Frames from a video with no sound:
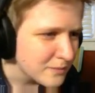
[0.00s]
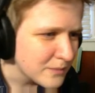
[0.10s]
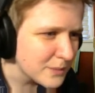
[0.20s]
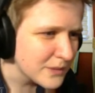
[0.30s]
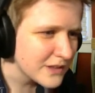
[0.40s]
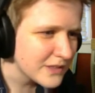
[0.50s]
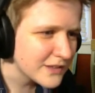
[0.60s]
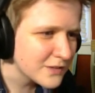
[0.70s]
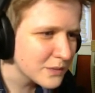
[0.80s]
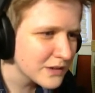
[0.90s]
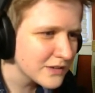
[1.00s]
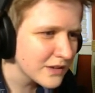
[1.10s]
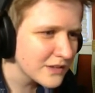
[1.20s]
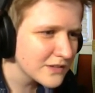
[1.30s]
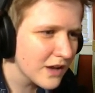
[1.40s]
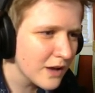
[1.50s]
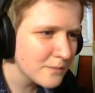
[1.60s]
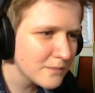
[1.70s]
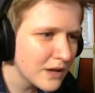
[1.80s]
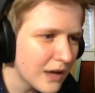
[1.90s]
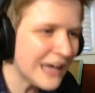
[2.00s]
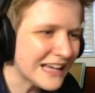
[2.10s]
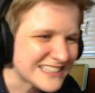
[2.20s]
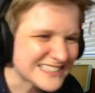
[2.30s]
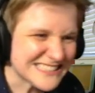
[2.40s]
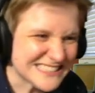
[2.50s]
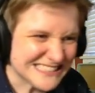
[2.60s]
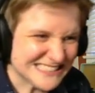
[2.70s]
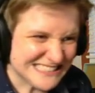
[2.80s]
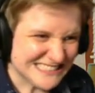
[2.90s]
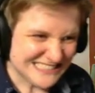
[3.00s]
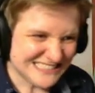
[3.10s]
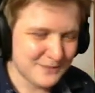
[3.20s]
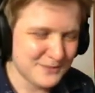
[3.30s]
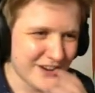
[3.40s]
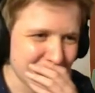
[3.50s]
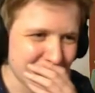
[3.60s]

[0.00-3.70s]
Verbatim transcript: Maybe this one is on the top? Ah! I'm sorry.